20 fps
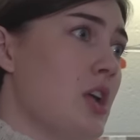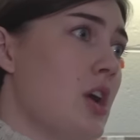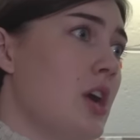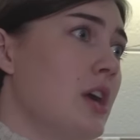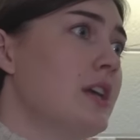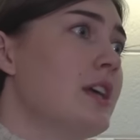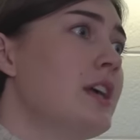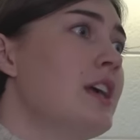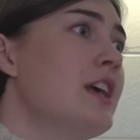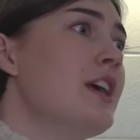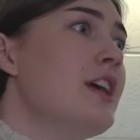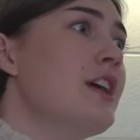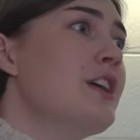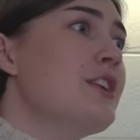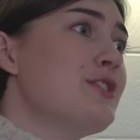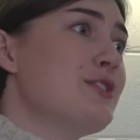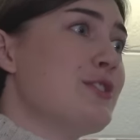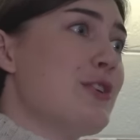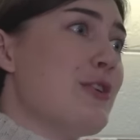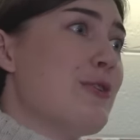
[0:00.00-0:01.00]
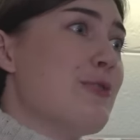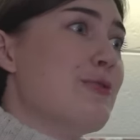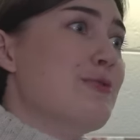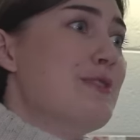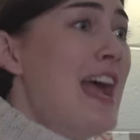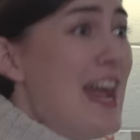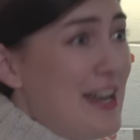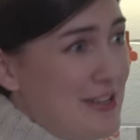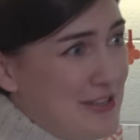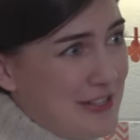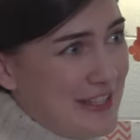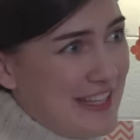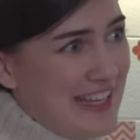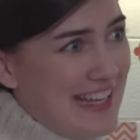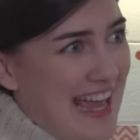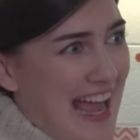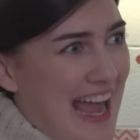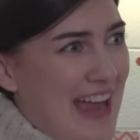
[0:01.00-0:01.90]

long. So naturally,